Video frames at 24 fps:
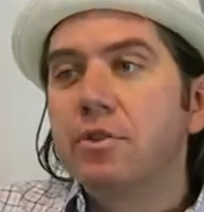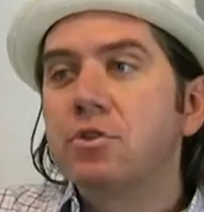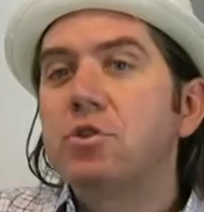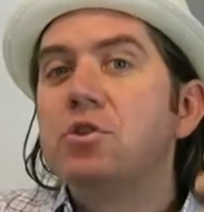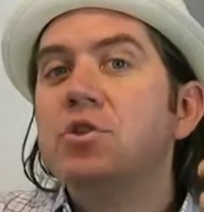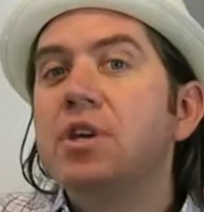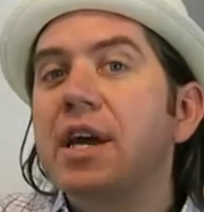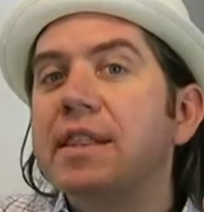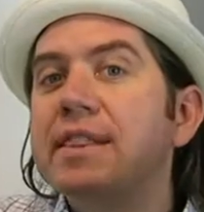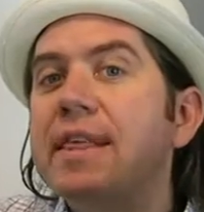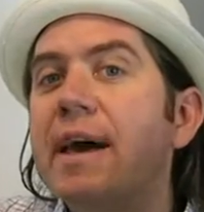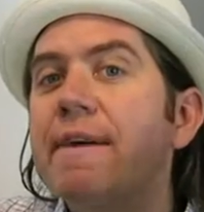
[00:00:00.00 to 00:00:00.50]
So
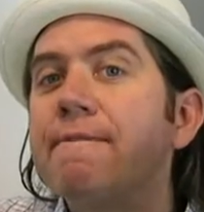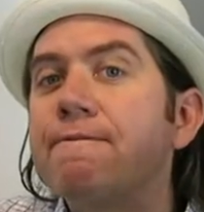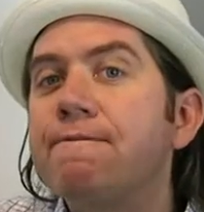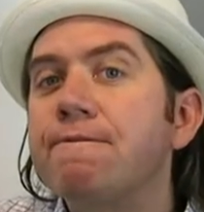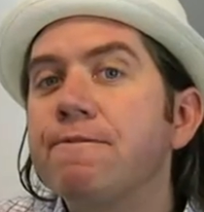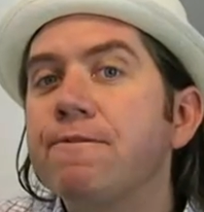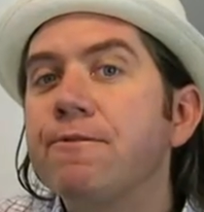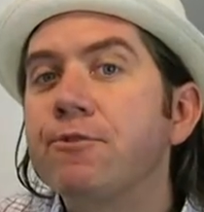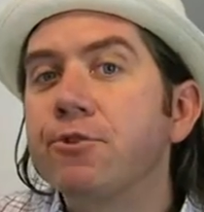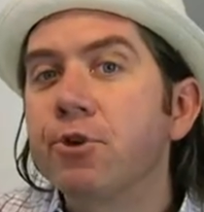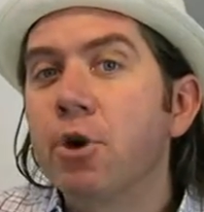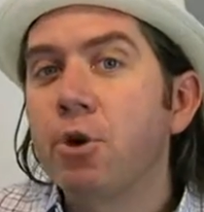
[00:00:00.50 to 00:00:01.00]
you get that
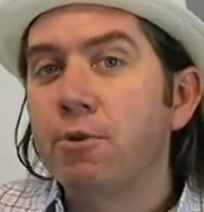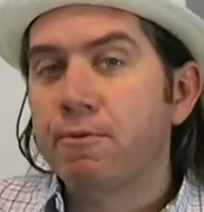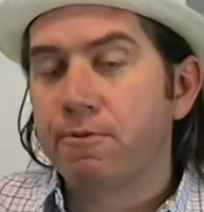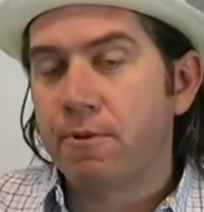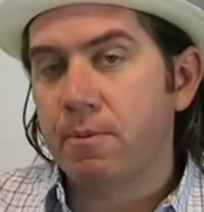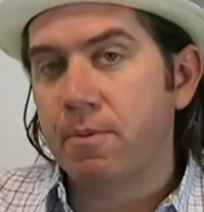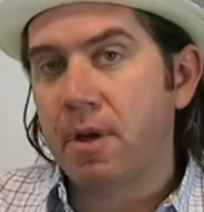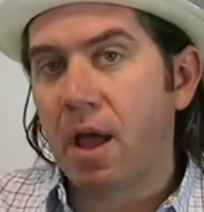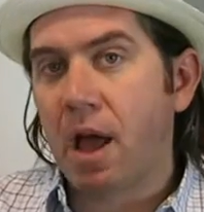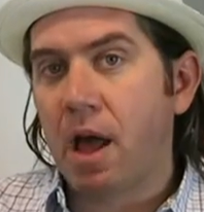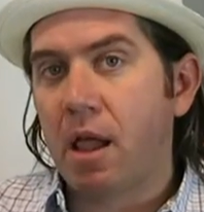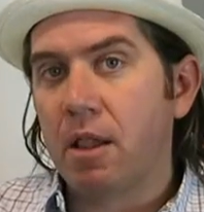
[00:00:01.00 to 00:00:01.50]
fruit
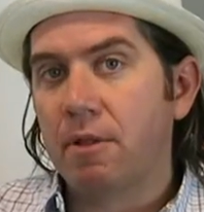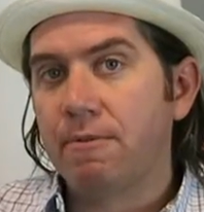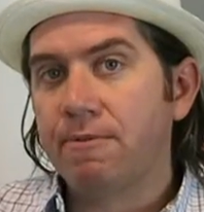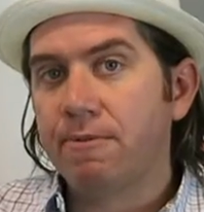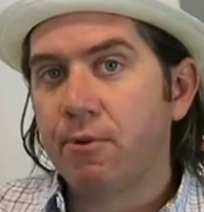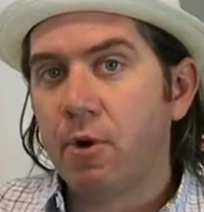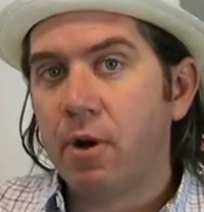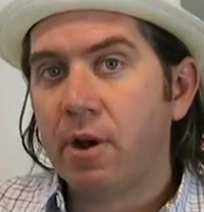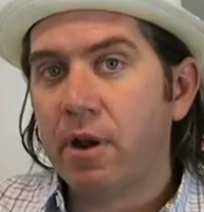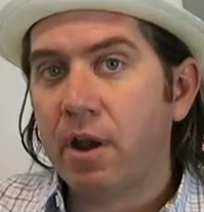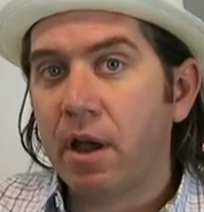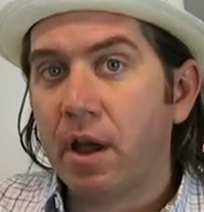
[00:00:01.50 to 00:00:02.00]
from
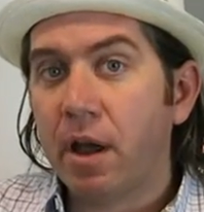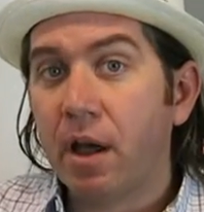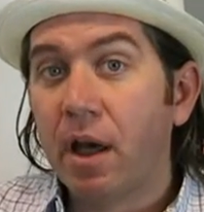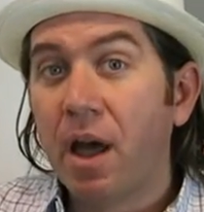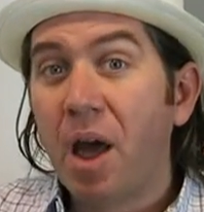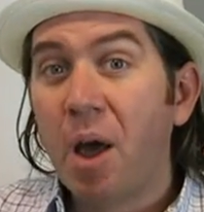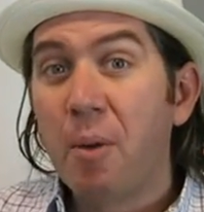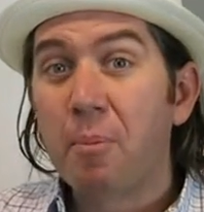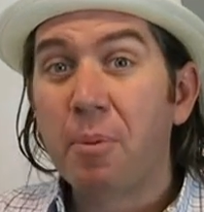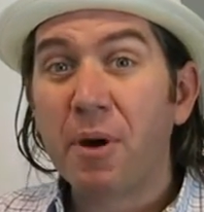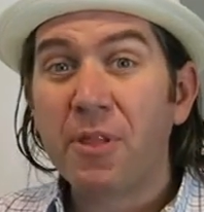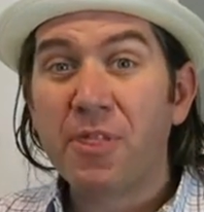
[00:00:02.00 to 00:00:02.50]
California,
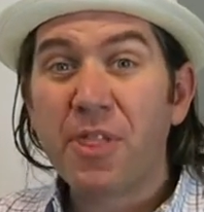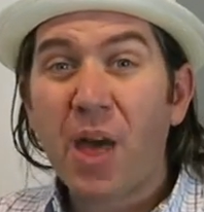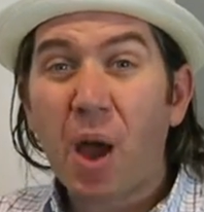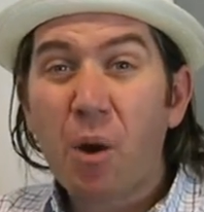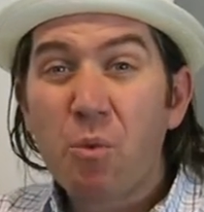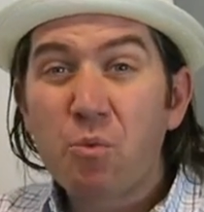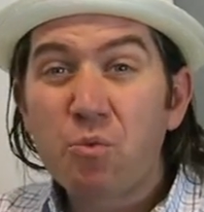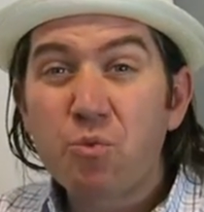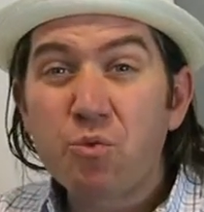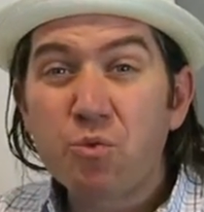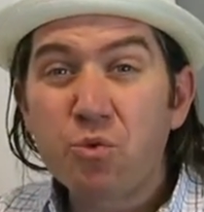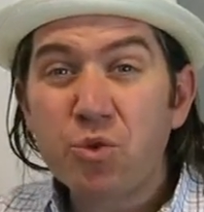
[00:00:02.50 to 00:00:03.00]
but
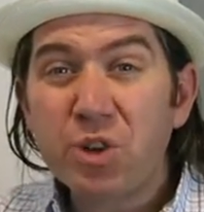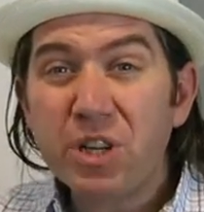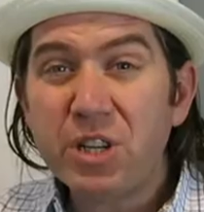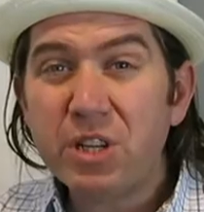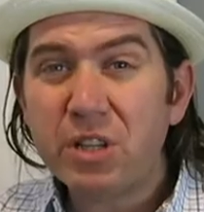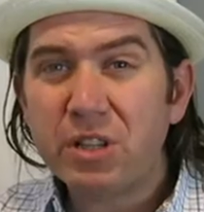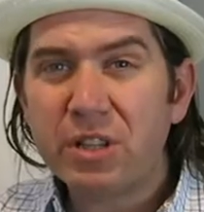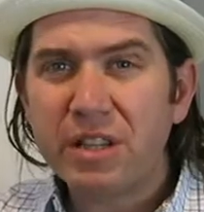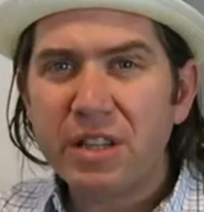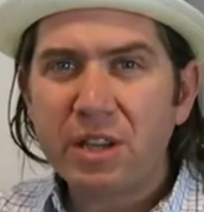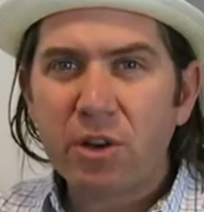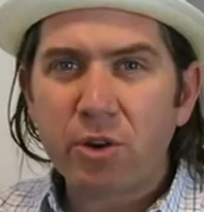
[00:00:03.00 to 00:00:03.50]
that
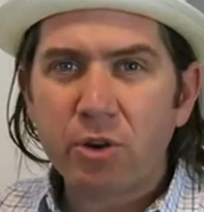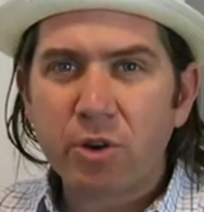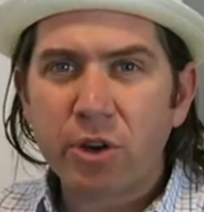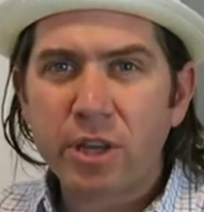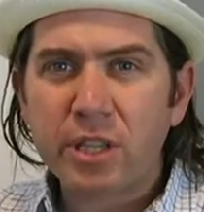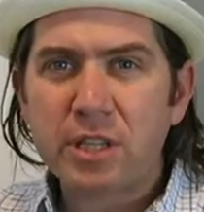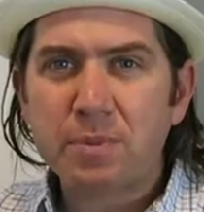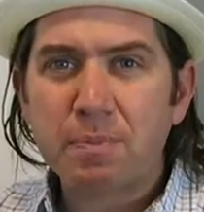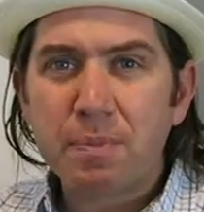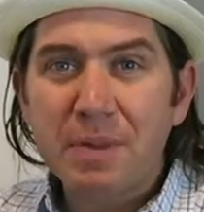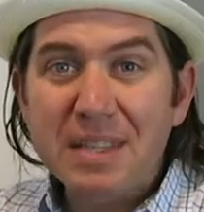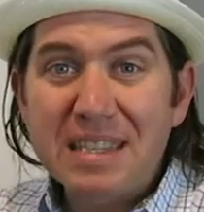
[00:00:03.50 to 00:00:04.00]
really
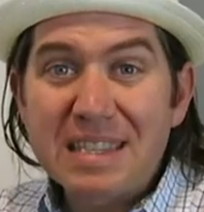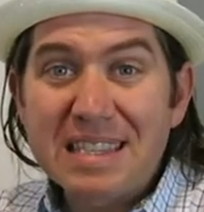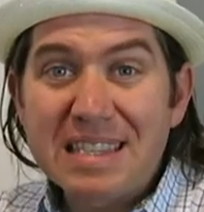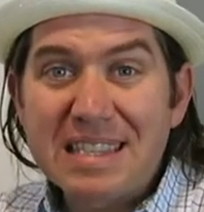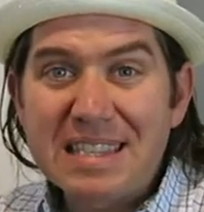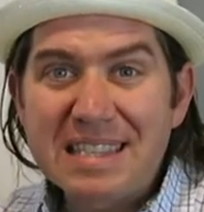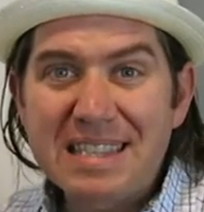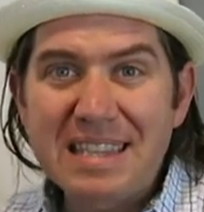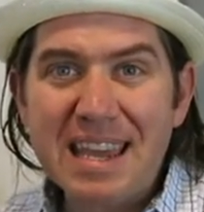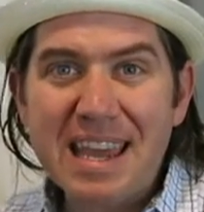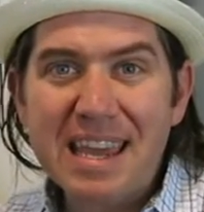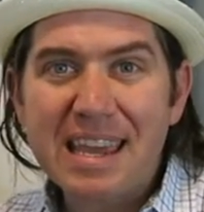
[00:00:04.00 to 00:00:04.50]
crisp,
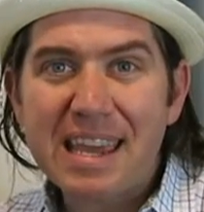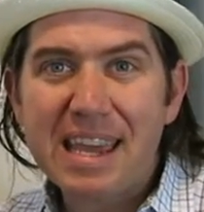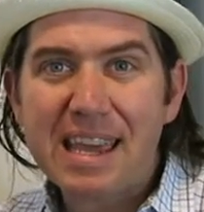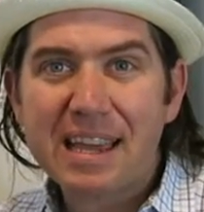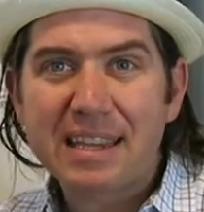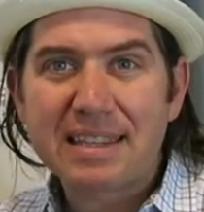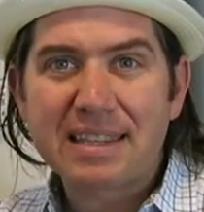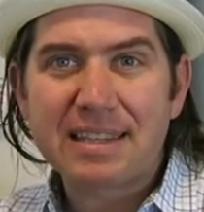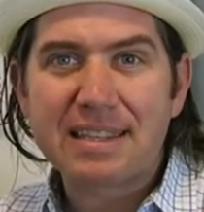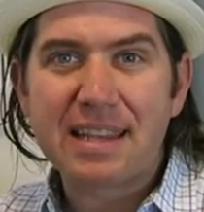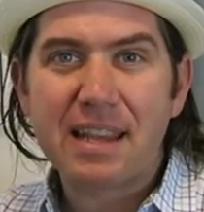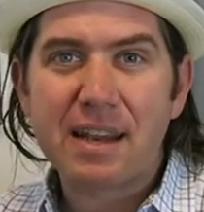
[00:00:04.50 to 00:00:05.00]
zinging
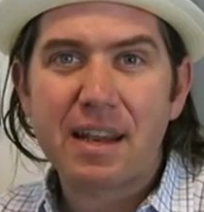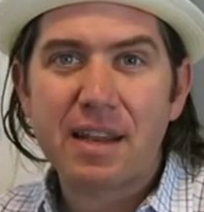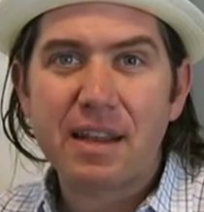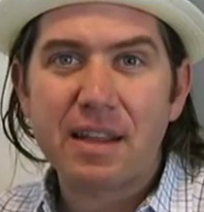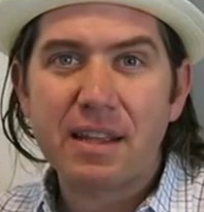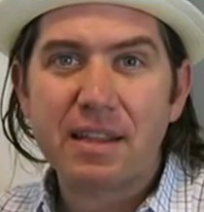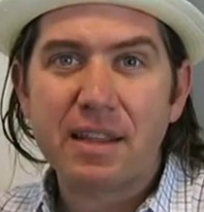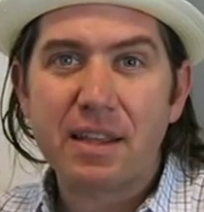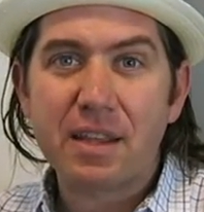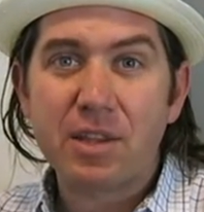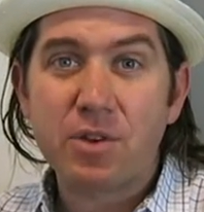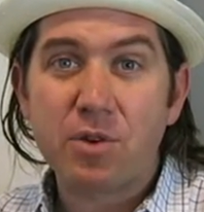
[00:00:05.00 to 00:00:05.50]

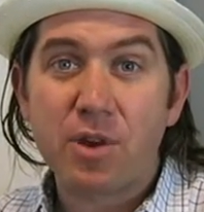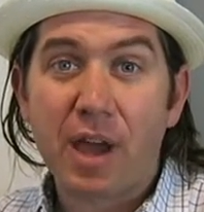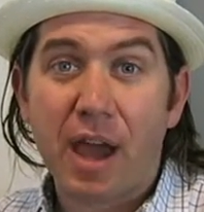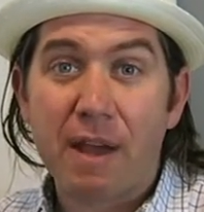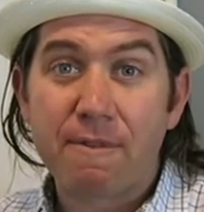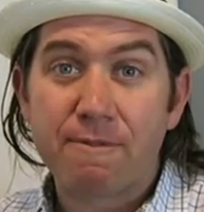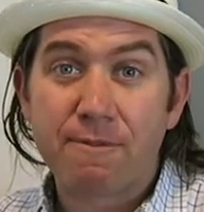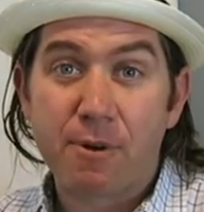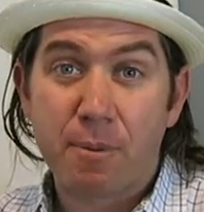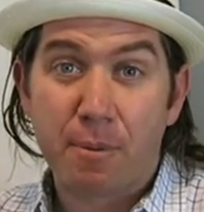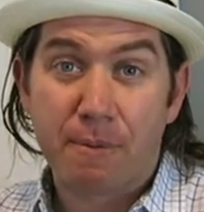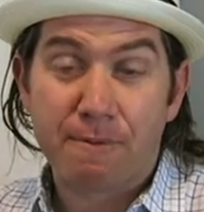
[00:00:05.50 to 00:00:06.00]
acidity that you
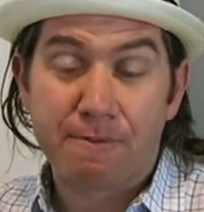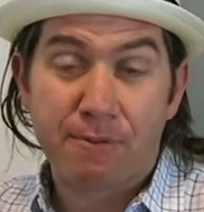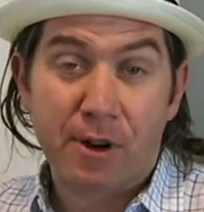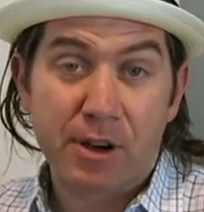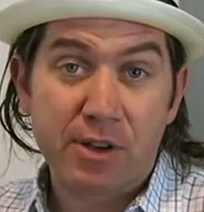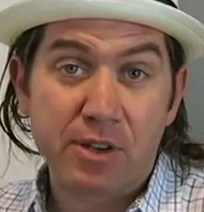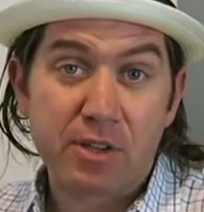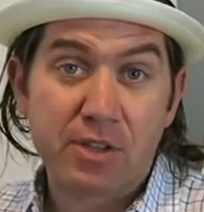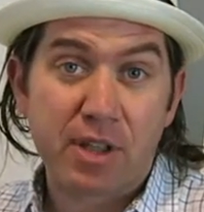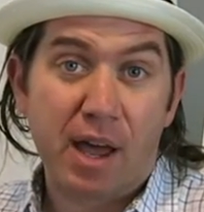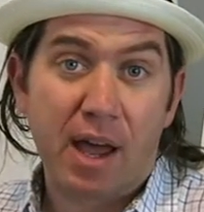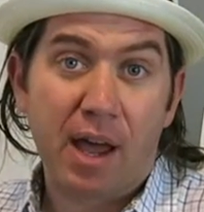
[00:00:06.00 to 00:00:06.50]
get from a
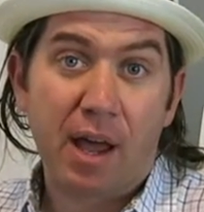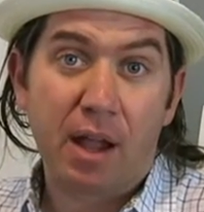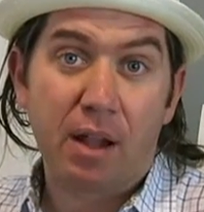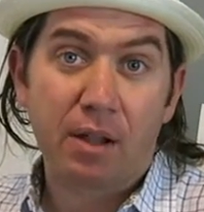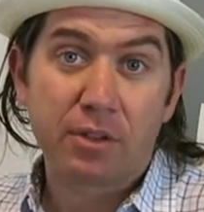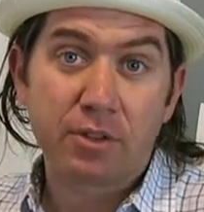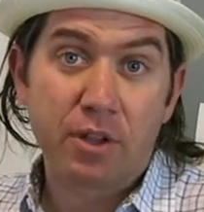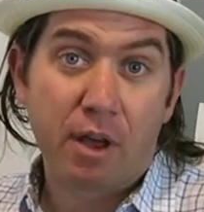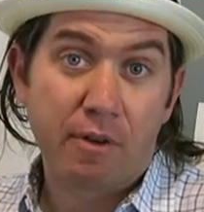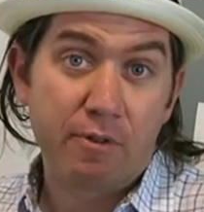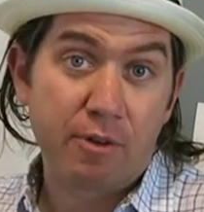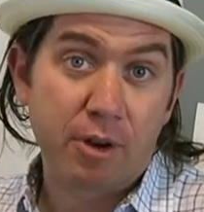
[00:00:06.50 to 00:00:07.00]
French-style
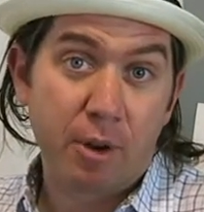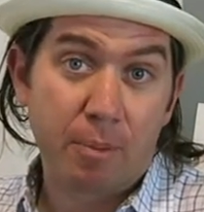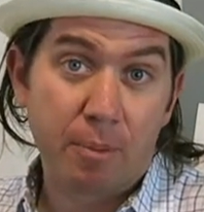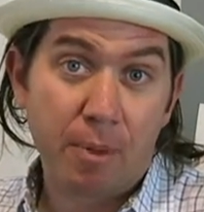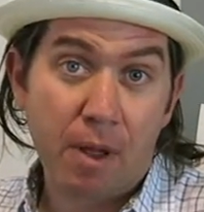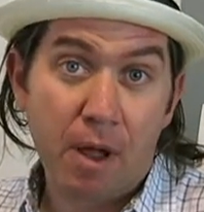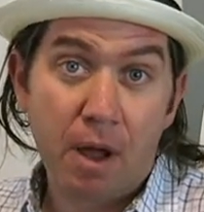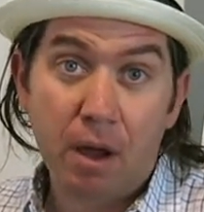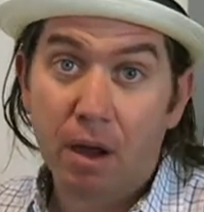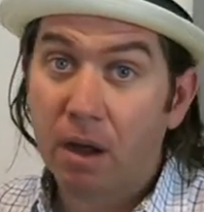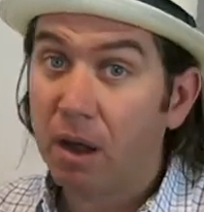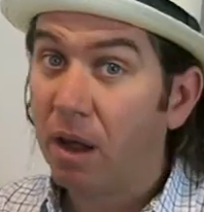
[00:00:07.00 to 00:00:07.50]
Sauvignon
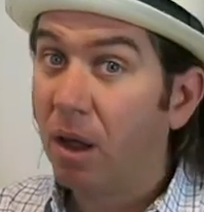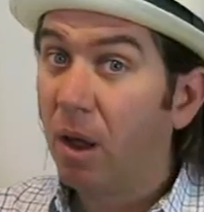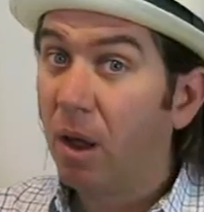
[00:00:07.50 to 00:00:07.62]
Blanc.